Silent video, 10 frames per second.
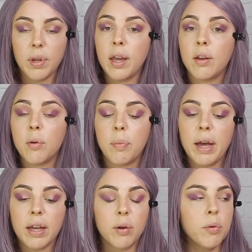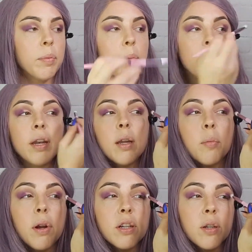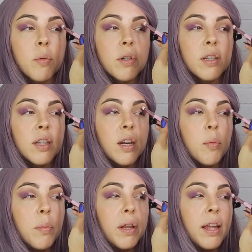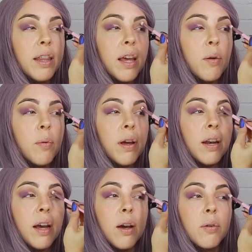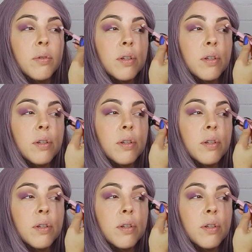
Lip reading: Okay, go back in with my blending brush, and we're just going to blend that right out.